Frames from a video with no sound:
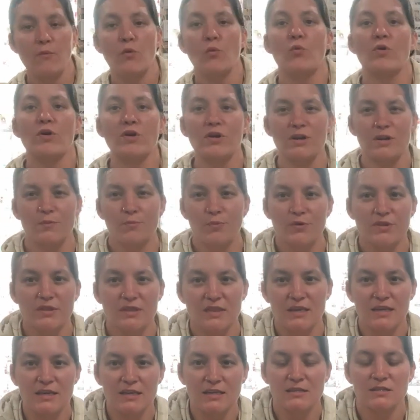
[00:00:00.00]
We're gonna put
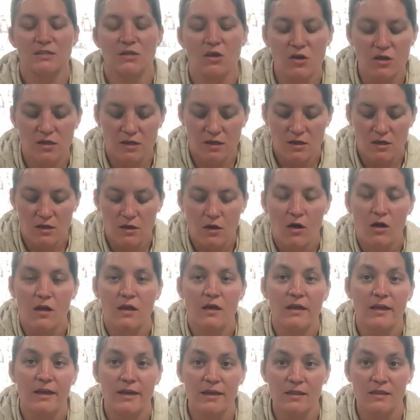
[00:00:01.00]
this
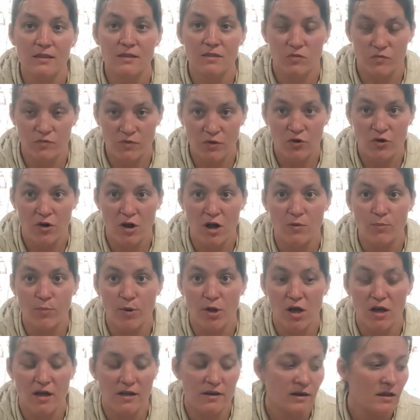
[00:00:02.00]
in the crock
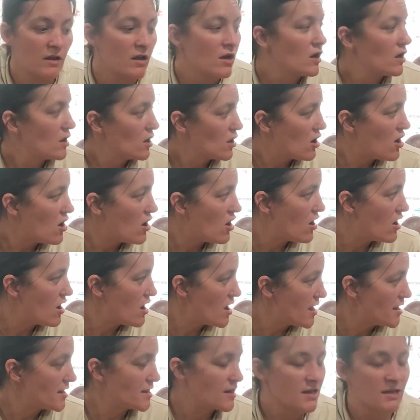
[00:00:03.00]
pot
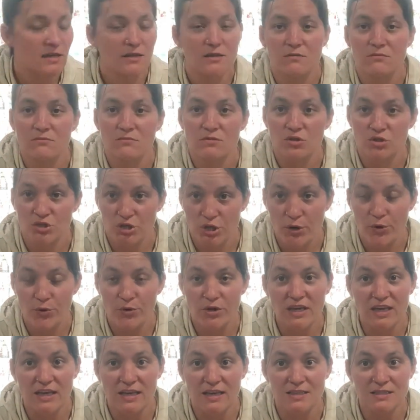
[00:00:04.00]
on low
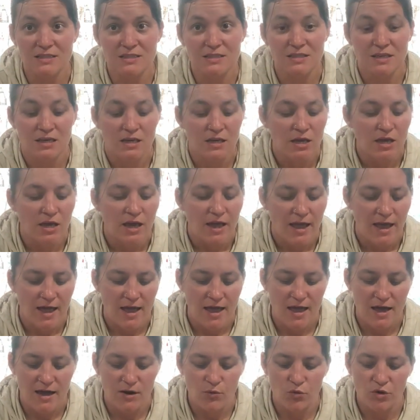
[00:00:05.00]
heat
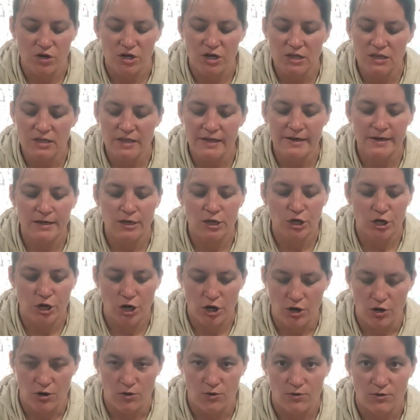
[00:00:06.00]
and we're gonna let it
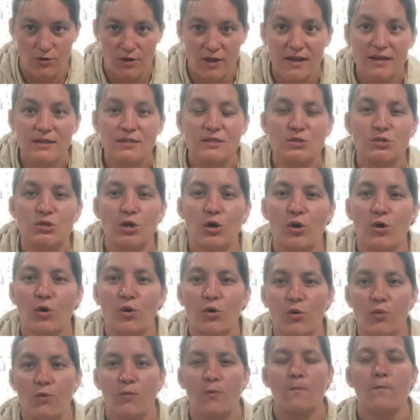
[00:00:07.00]
go.
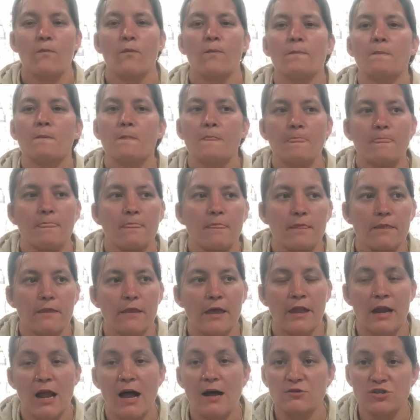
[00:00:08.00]
So,
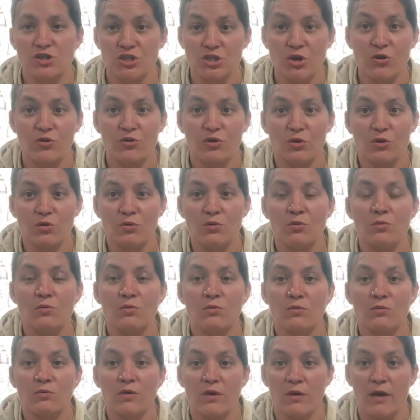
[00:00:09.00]
and I'll show you
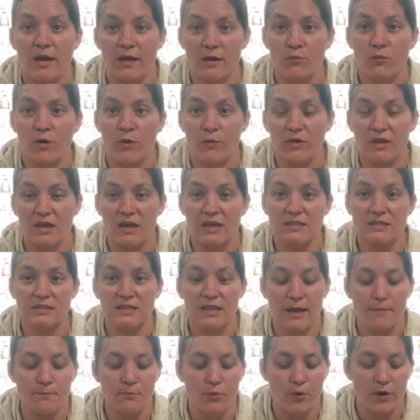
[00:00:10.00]
when we get to
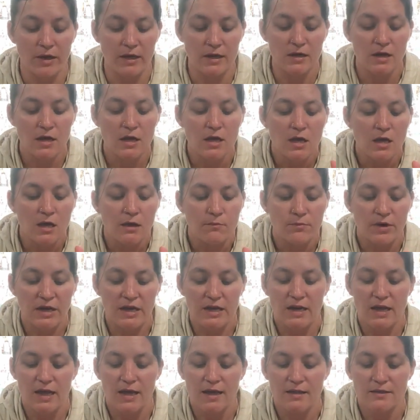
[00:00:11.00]
that point,
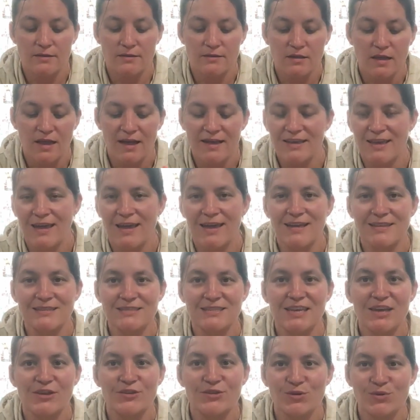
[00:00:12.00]
but I can't
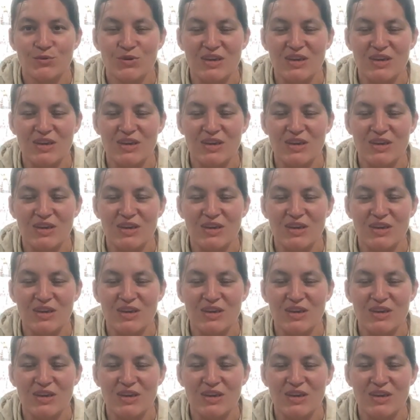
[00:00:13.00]
tell you